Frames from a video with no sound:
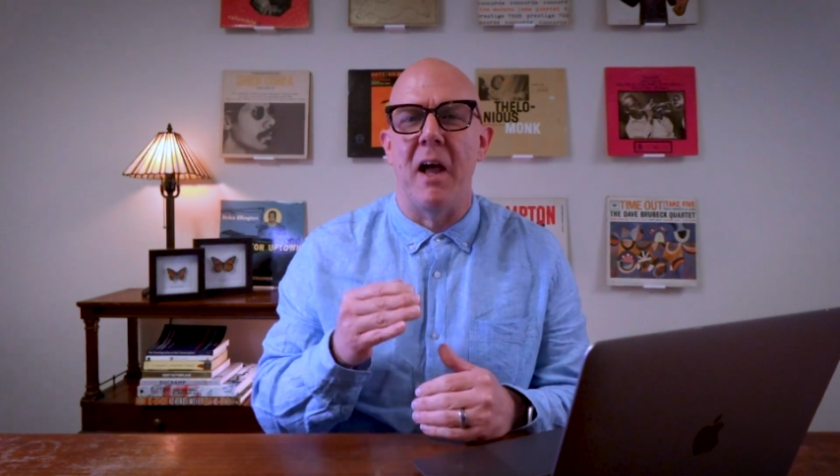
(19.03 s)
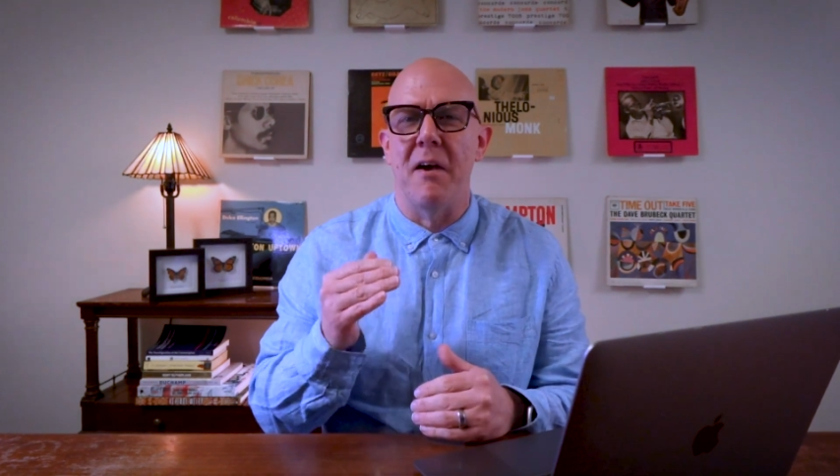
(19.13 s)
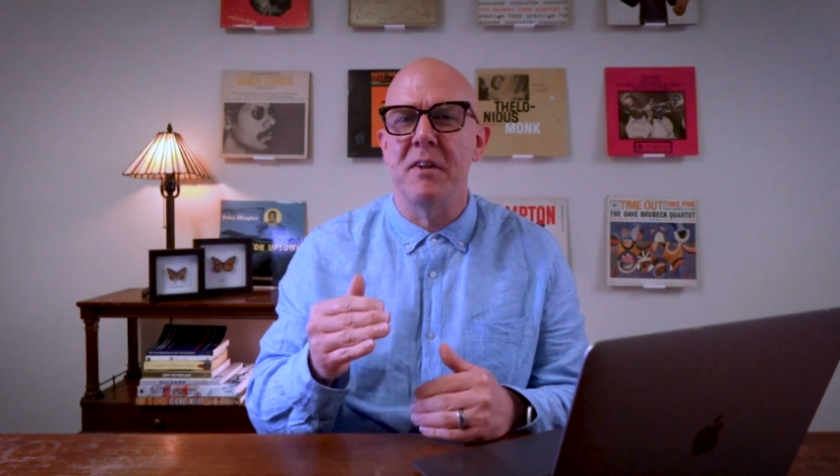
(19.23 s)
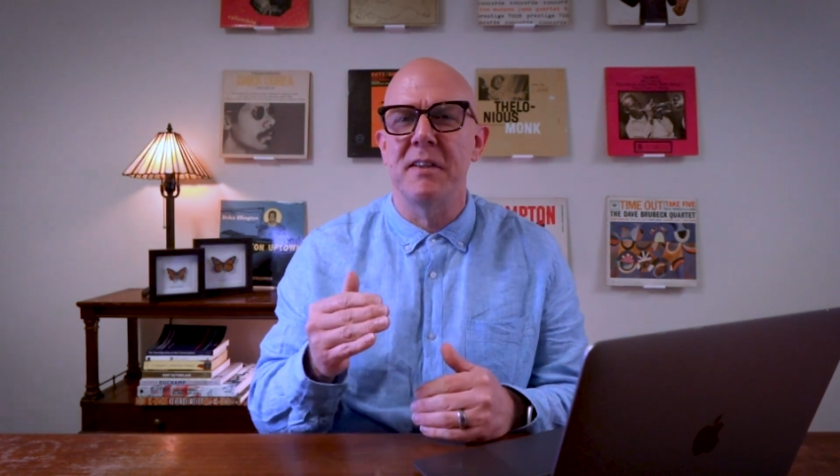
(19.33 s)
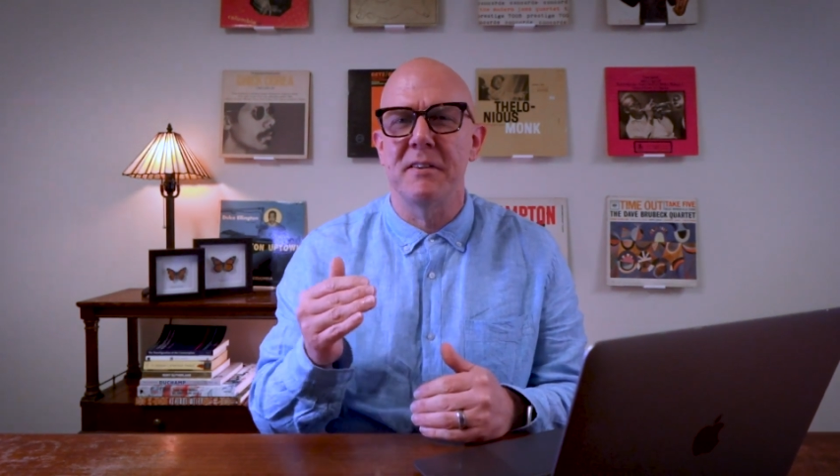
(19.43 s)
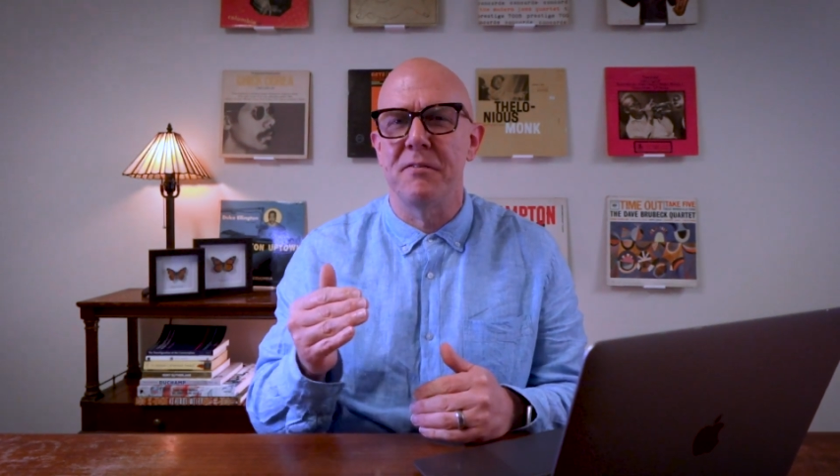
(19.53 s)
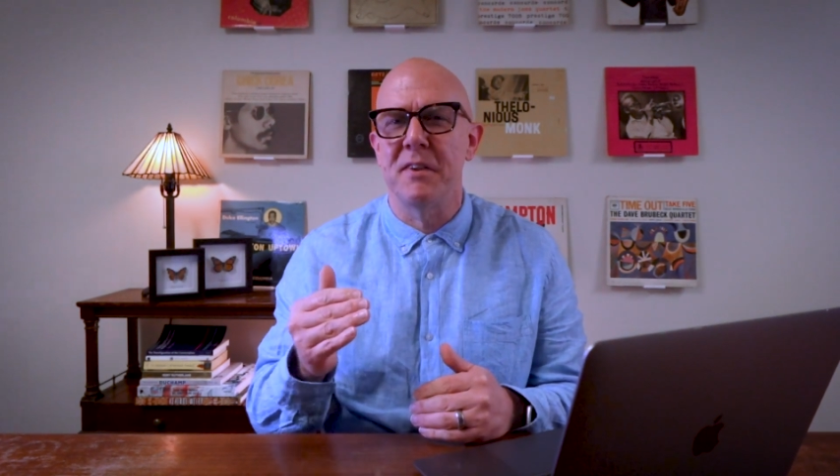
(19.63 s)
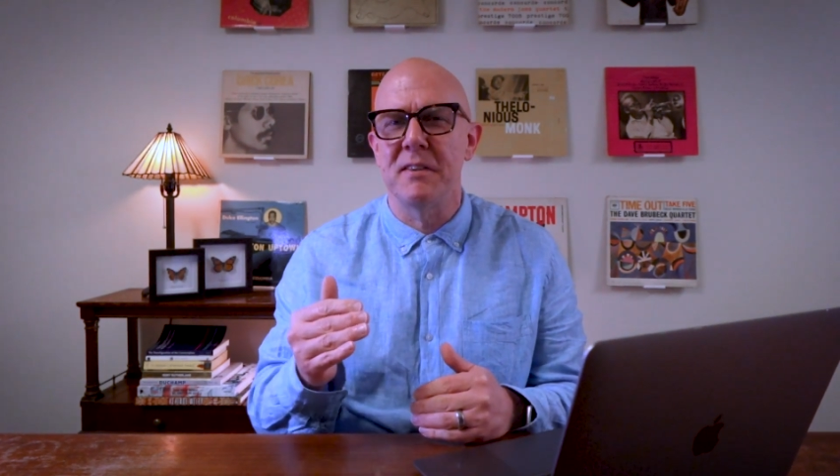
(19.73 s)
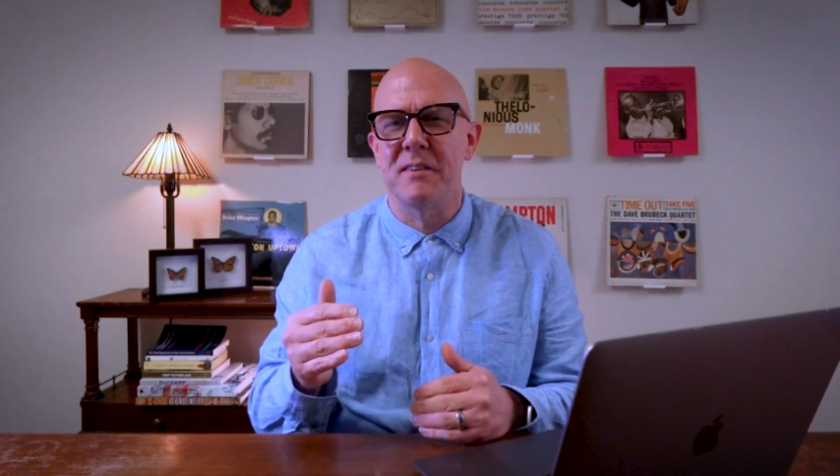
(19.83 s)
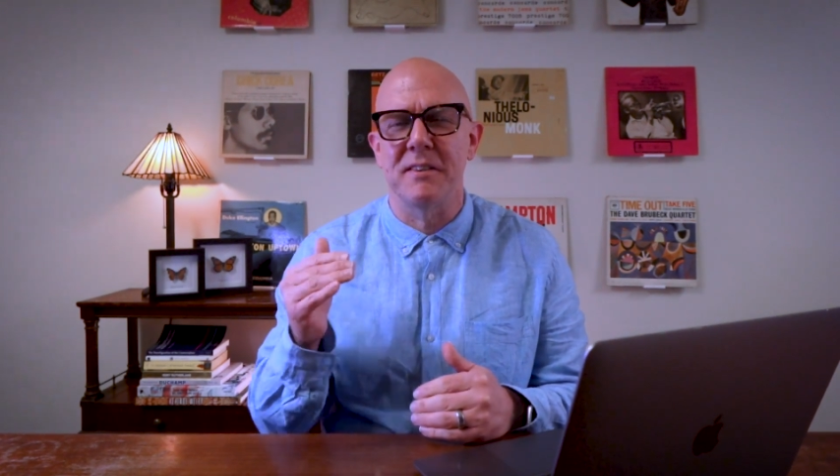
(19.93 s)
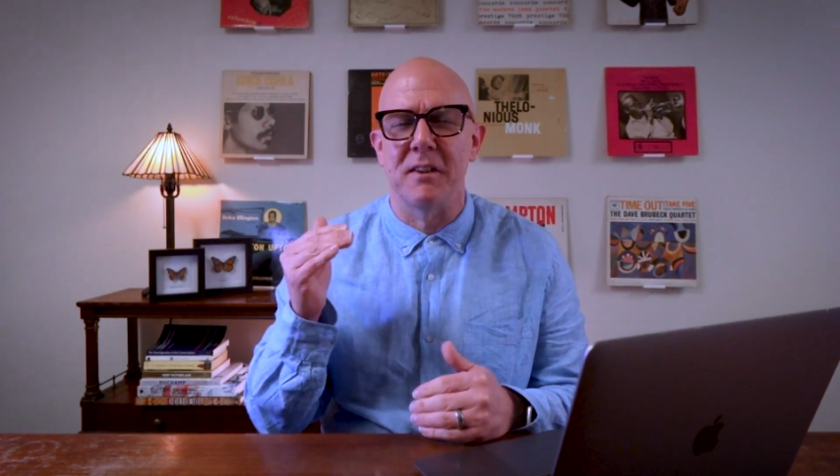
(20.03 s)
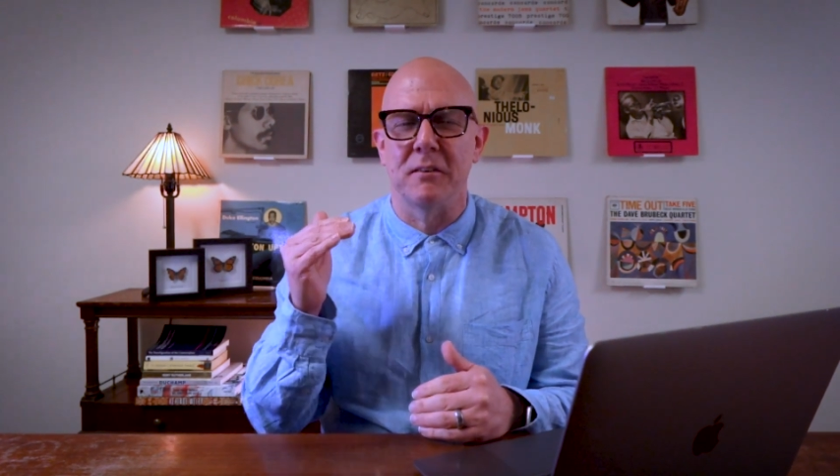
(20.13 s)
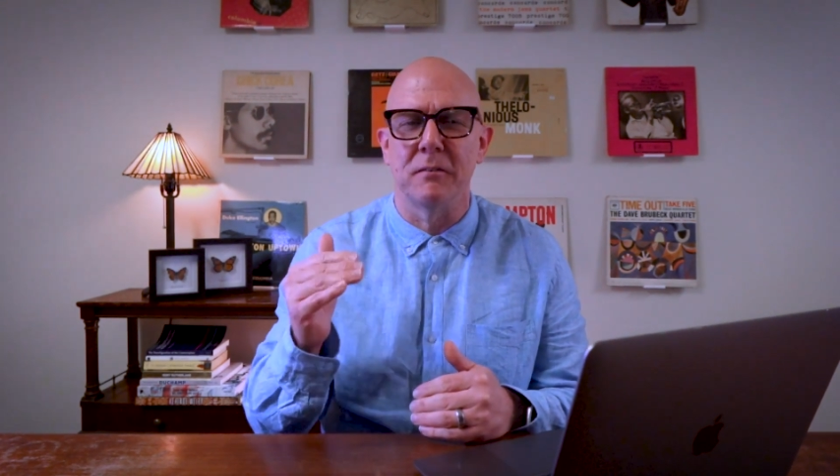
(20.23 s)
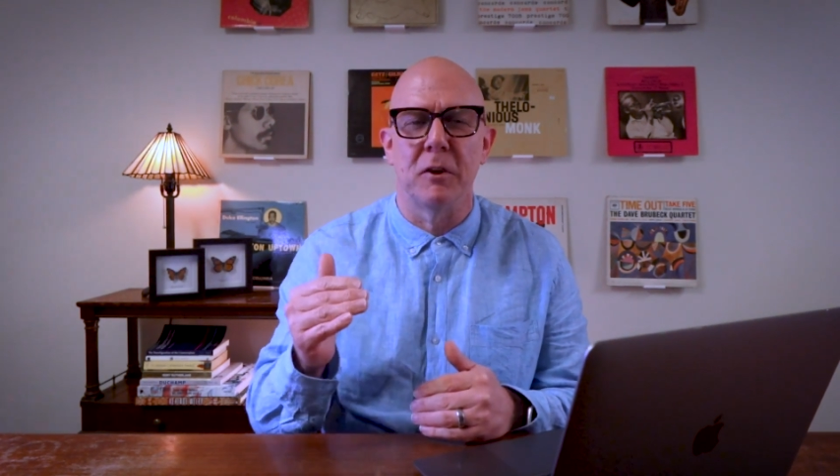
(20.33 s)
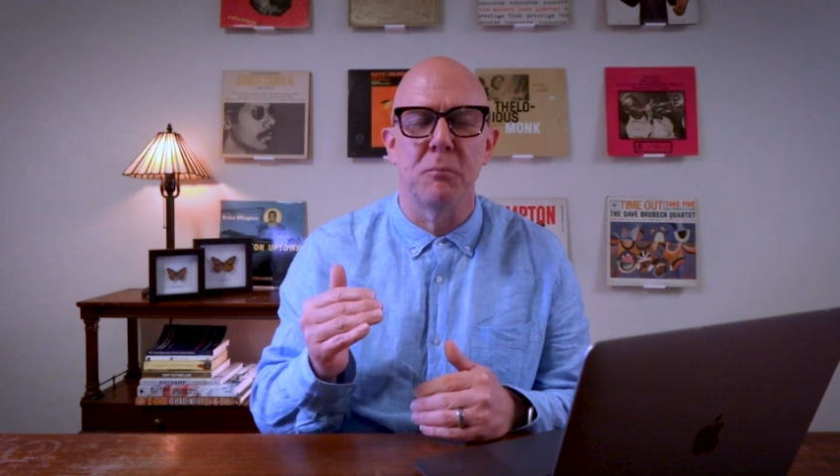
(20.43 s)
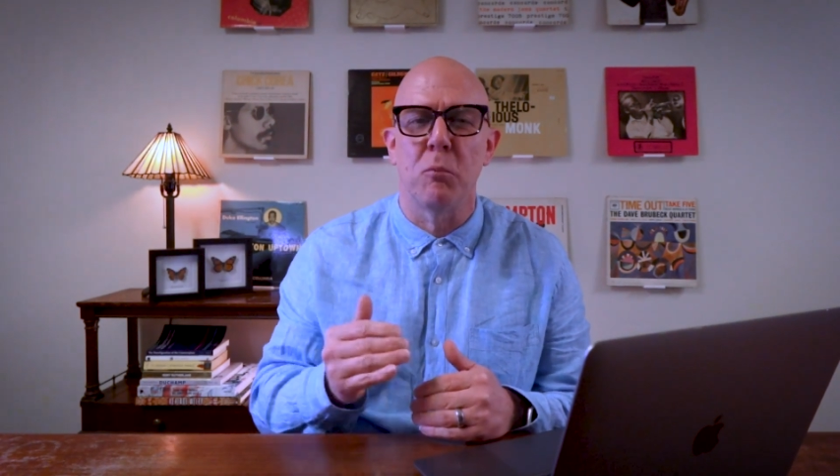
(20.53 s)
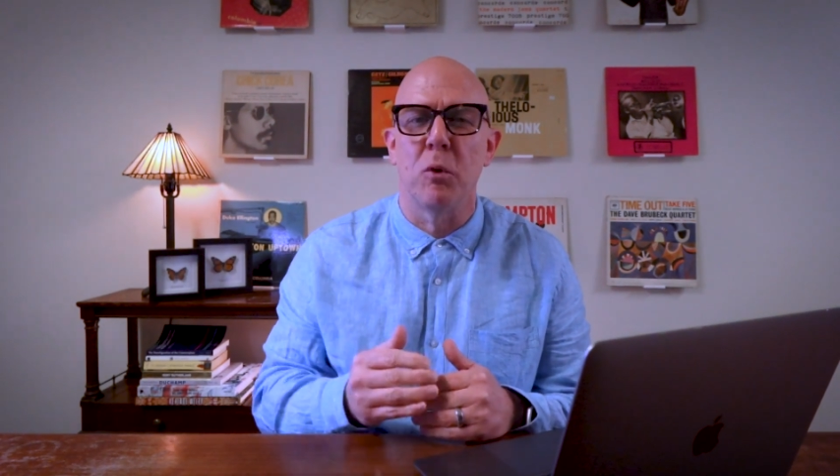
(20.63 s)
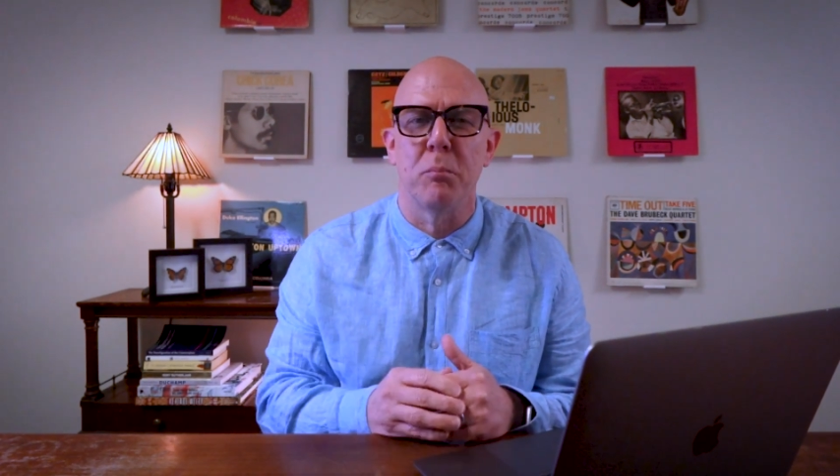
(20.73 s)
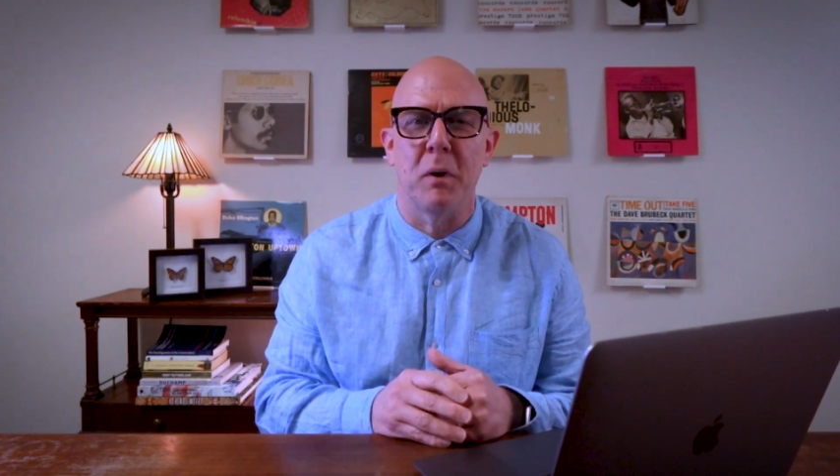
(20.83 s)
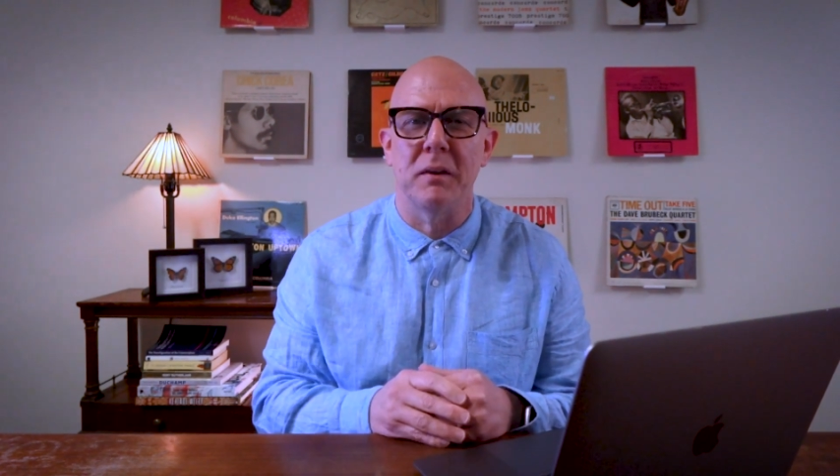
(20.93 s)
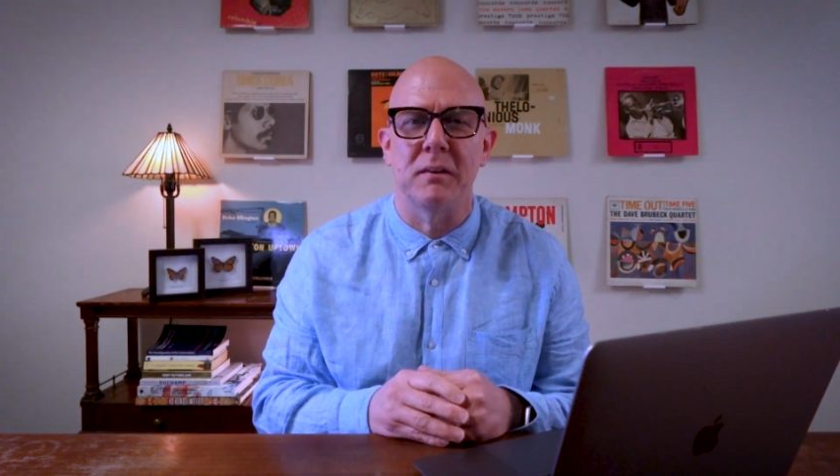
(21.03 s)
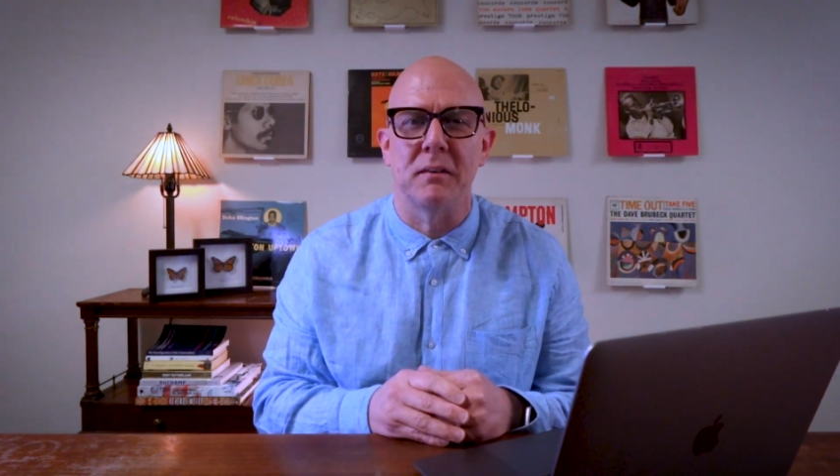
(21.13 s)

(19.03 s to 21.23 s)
Evidence of this is the Learn More button.